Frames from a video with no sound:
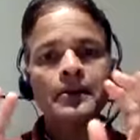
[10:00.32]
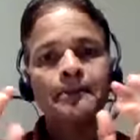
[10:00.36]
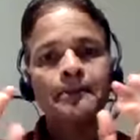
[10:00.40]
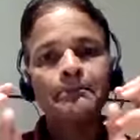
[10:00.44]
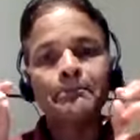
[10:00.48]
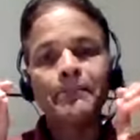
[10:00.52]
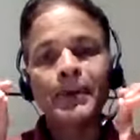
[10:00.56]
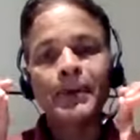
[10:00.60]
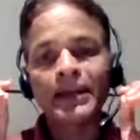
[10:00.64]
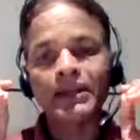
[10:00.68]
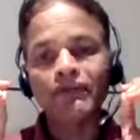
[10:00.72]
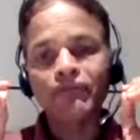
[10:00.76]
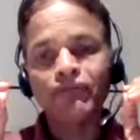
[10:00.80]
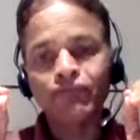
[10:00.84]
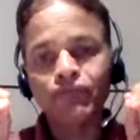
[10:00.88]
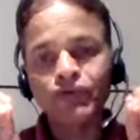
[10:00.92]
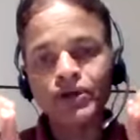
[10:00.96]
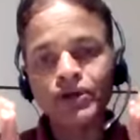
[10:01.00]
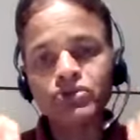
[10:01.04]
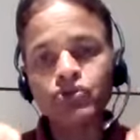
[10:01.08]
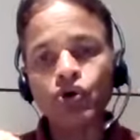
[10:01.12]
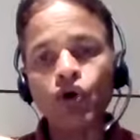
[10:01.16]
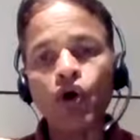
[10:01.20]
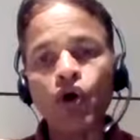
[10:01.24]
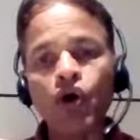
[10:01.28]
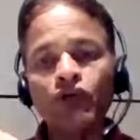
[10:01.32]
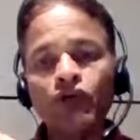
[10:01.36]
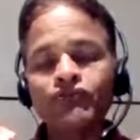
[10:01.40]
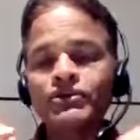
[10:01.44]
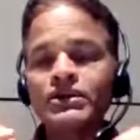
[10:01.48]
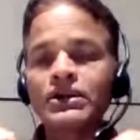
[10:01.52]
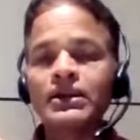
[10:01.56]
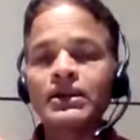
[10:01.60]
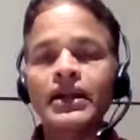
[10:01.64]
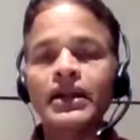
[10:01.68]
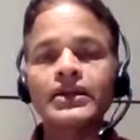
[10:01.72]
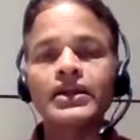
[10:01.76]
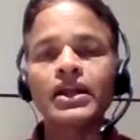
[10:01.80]
benefit of a
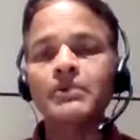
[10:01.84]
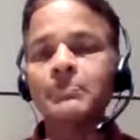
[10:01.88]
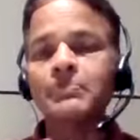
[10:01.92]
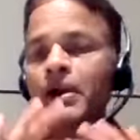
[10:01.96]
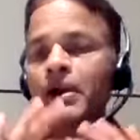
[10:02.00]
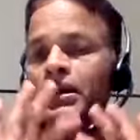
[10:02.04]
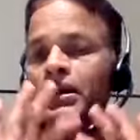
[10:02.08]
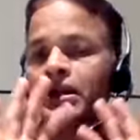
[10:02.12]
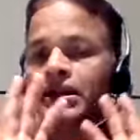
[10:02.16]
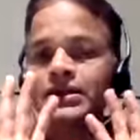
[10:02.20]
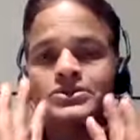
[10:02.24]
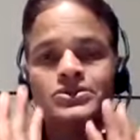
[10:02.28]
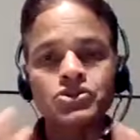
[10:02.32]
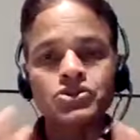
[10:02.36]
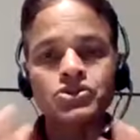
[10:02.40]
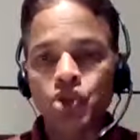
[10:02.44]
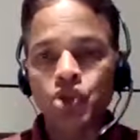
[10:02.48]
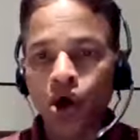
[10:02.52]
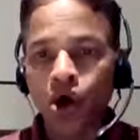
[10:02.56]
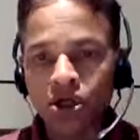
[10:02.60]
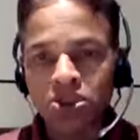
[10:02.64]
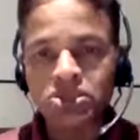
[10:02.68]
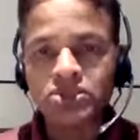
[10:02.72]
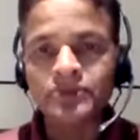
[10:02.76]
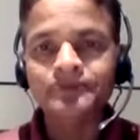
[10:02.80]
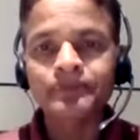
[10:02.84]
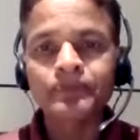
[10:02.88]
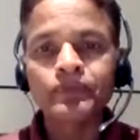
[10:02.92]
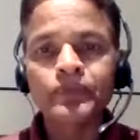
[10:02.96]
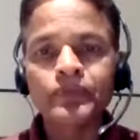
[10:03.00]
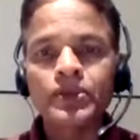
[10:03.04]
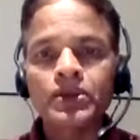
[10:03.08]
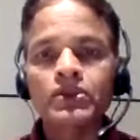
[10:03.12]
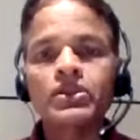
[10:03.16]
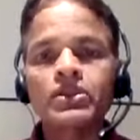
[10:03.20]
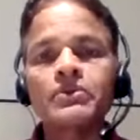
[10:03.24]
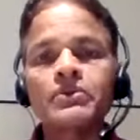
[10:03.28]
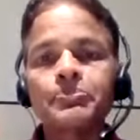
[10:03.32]
related party is not
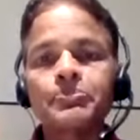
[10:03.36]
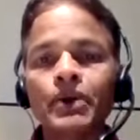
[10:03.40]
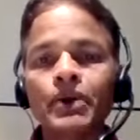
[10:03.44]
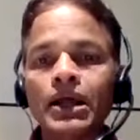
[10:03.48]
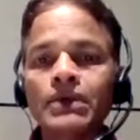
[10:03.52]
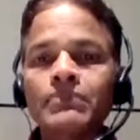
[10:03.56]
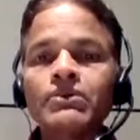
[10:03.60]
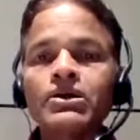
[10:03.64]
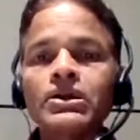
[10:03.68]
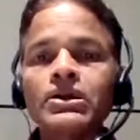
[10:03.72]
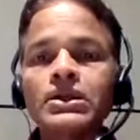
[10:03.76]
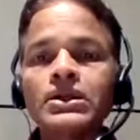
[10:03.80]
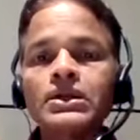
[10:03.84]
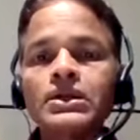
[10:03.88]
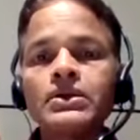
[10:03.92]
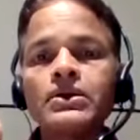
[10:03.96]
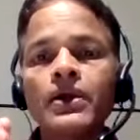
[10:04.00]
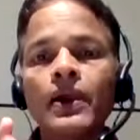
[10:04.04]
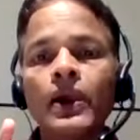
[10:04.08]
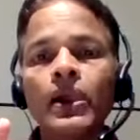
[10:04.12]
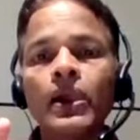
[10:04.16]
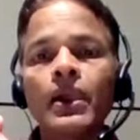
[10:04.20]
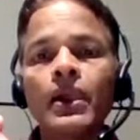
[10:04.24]
the primary